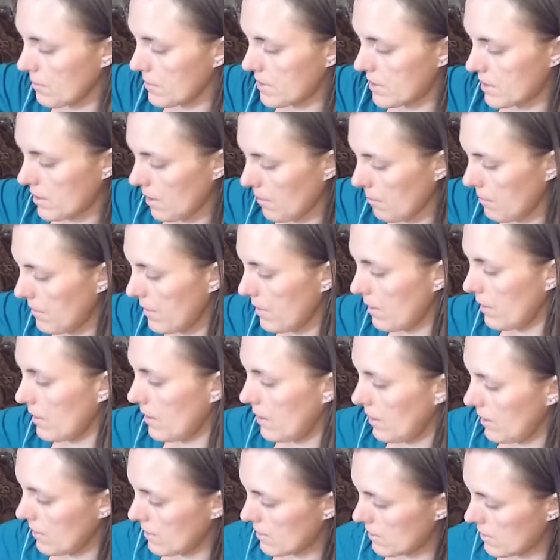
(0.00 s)
Something
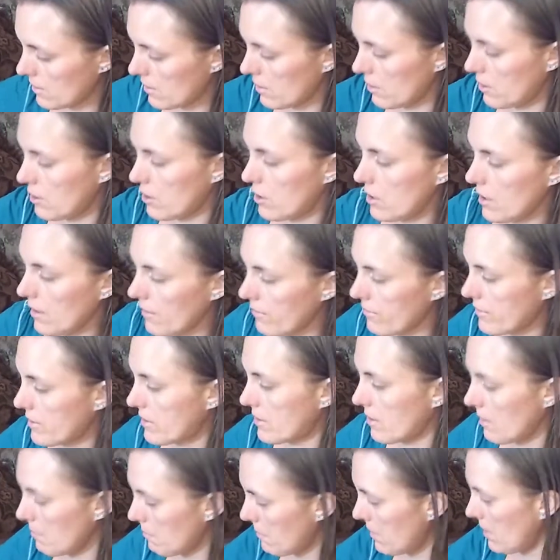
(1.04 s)
needs to shift.
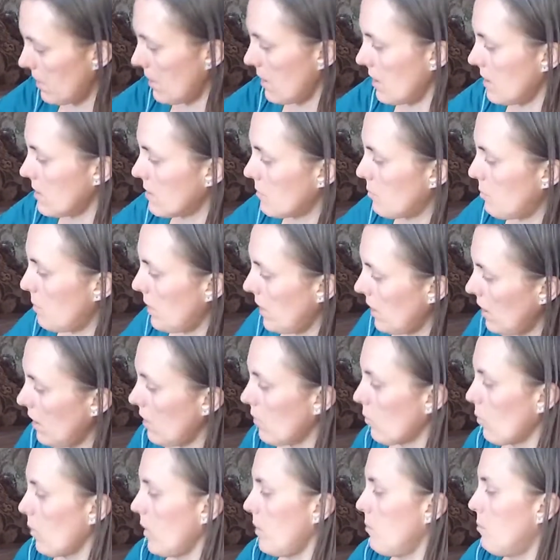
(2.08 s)
Something is being
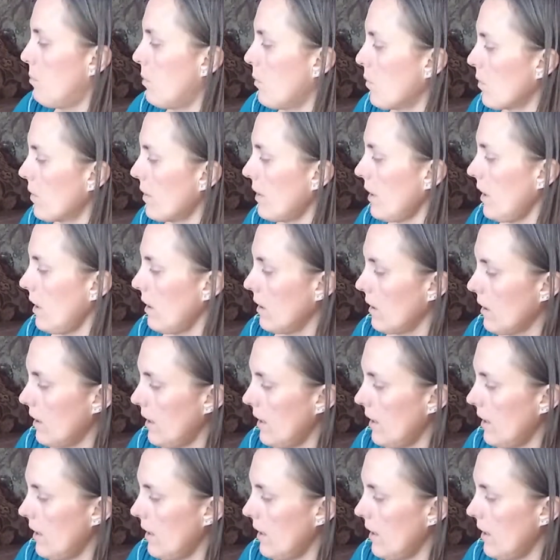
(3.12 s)
reborn here.